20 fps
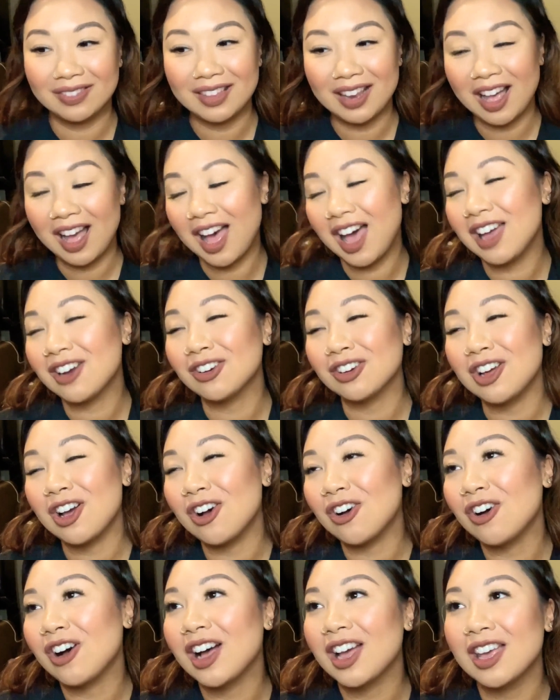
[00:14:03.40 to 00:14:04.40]
I don't
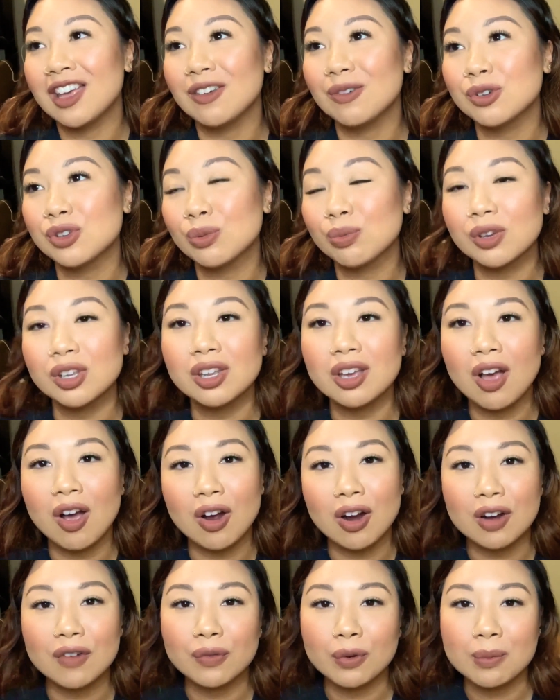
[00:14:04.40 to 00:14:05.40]
know. It was really
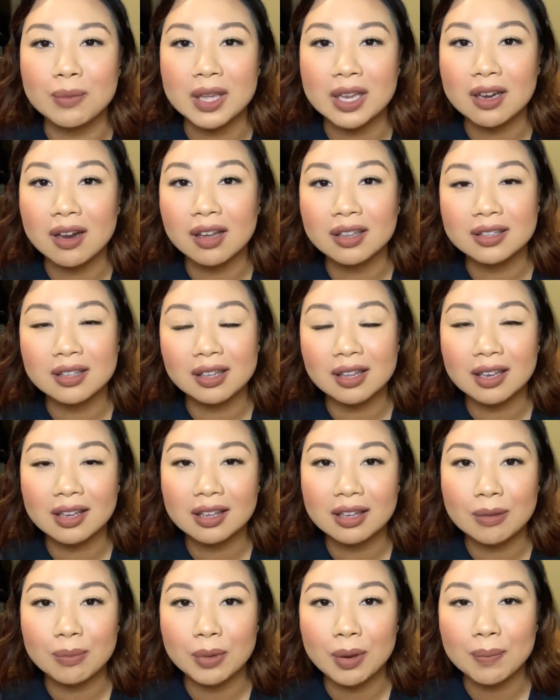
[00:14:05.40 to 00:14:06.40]
hard for me not to, like,
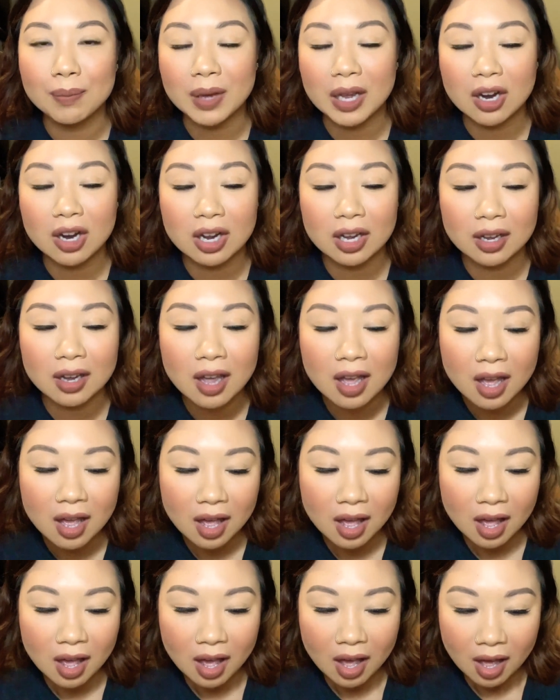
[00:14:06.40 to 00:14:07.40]
keep comparing
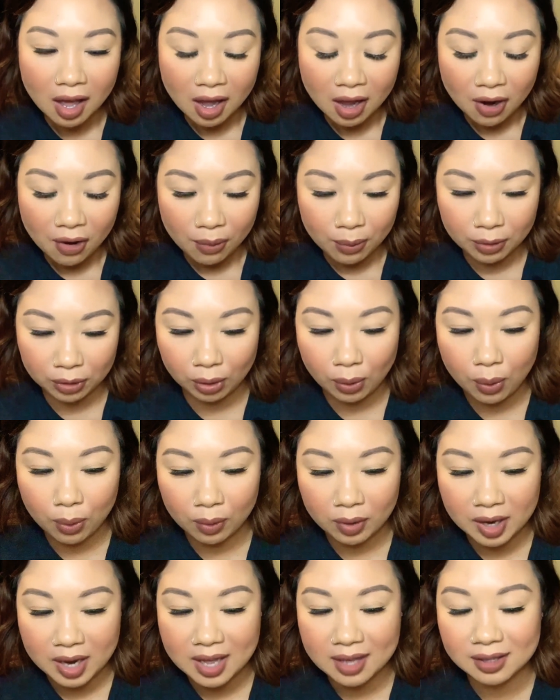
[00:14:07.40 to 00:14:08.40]
with
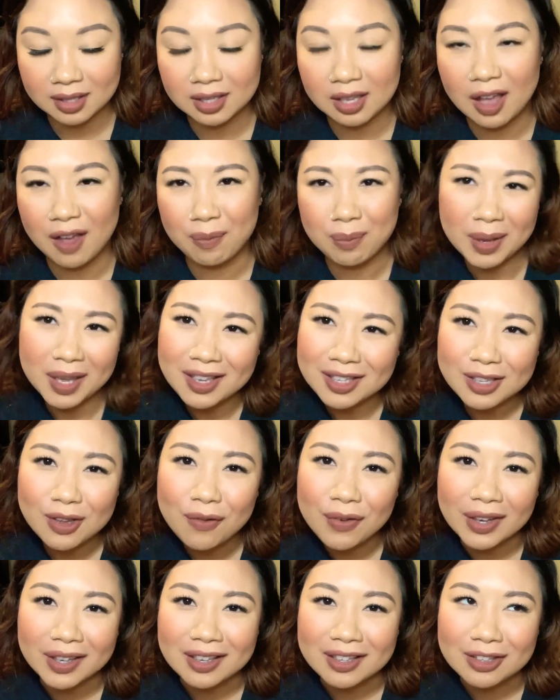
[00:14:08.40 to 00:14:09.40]
Corey and stuff, because you
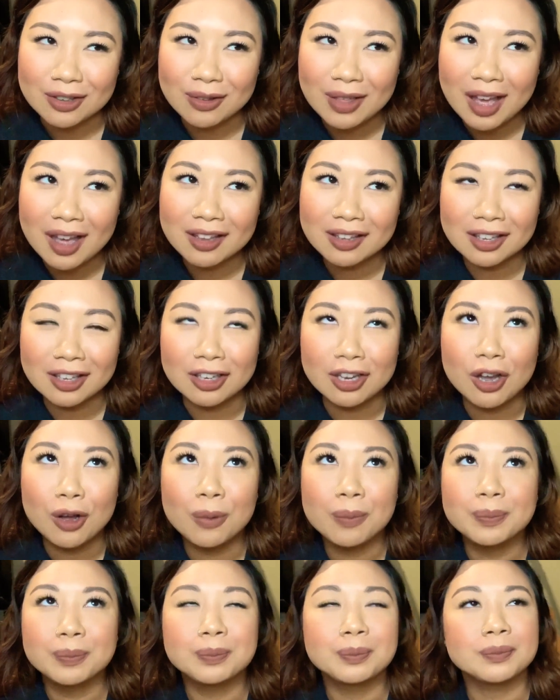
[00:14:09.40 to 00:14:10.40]
fucking do that, you know.